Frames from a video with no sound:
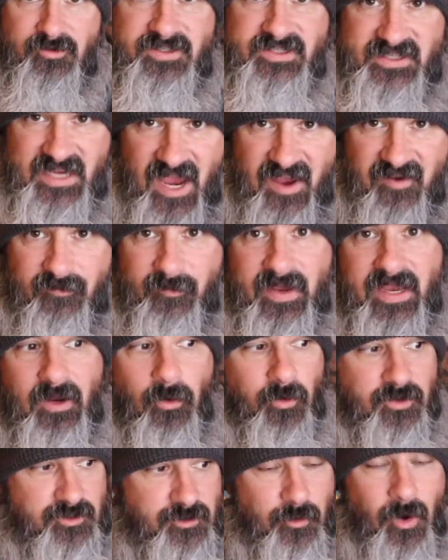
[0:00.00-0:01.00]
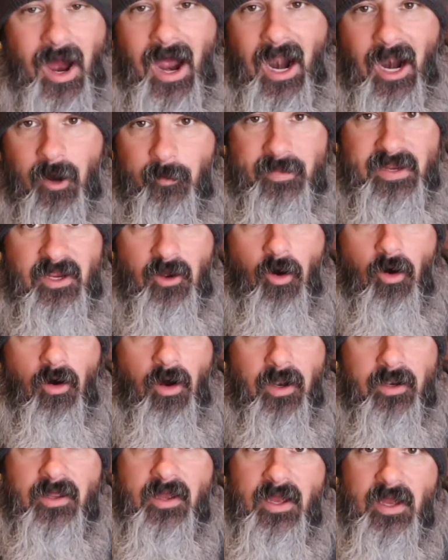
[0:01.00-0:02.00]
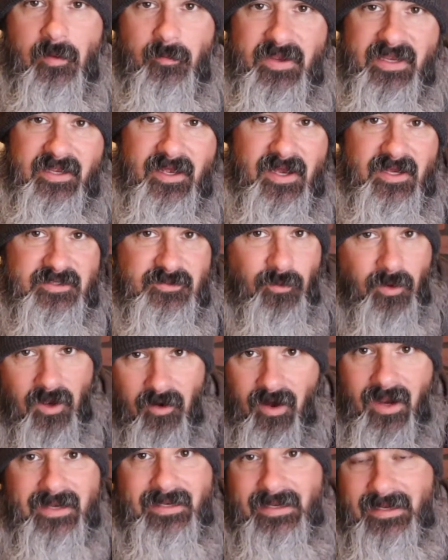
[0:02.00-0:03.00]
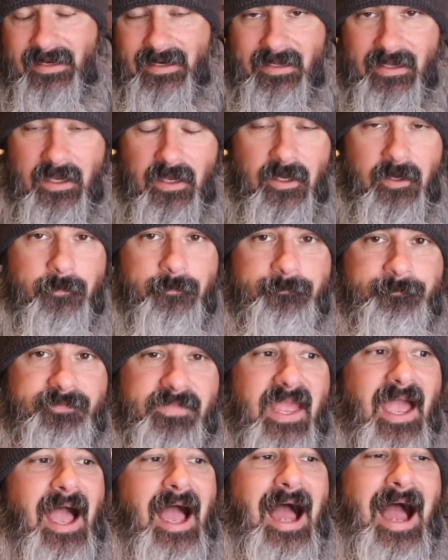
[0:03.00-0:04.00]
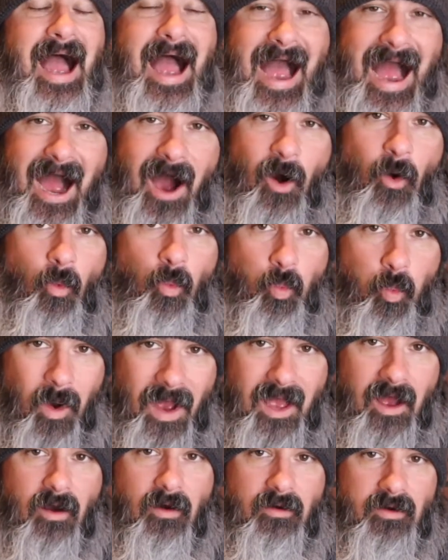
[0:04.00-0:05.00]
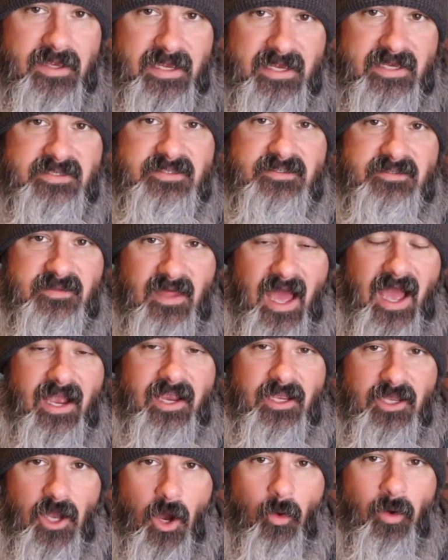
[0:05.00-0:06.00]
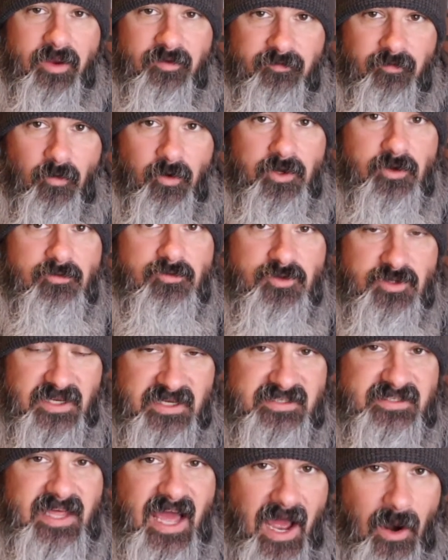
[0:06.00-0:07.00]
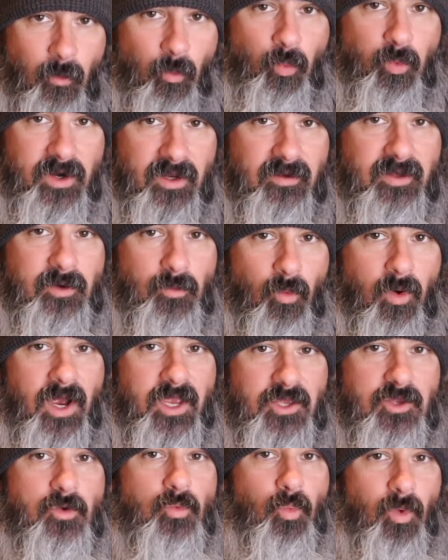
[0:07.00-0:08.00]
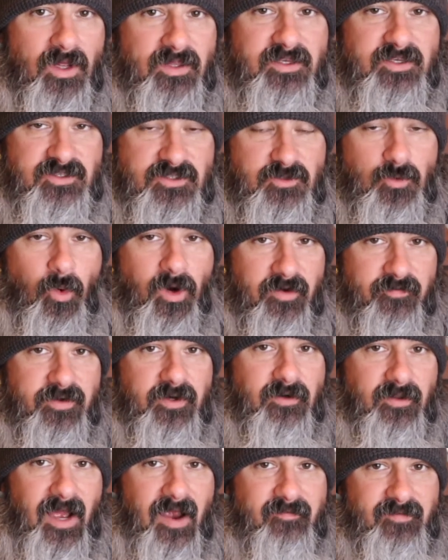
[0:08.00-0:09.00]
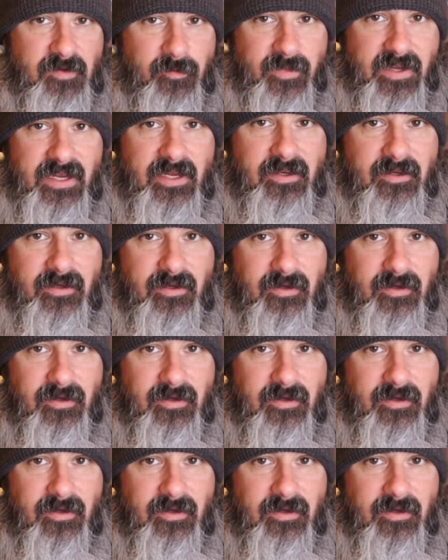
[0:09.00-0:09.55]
save me or to hire me on because, well, I did it again. How well is that going for you? Is that really what you want the story of your life to be?